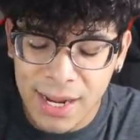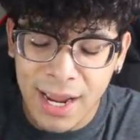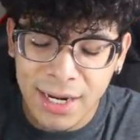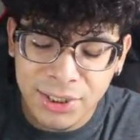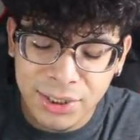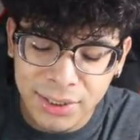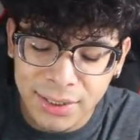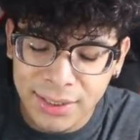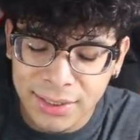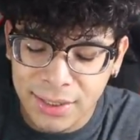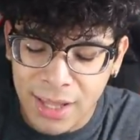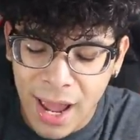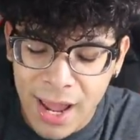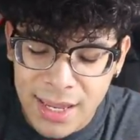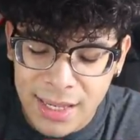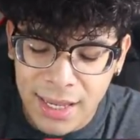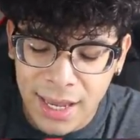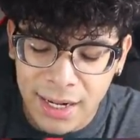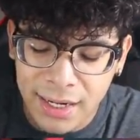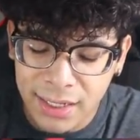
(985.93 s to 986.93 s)
I actually
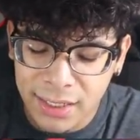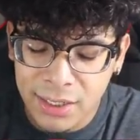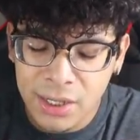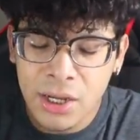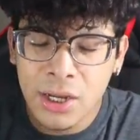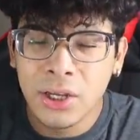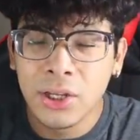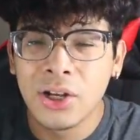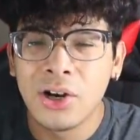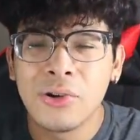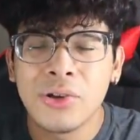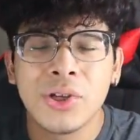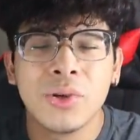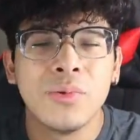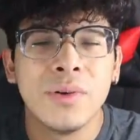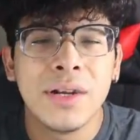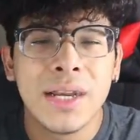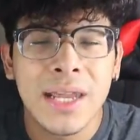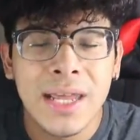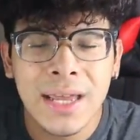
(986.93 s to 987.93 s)
like getting, you know,
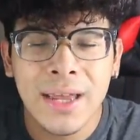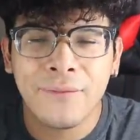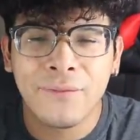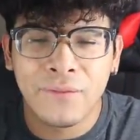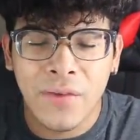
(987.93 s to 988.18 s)
unique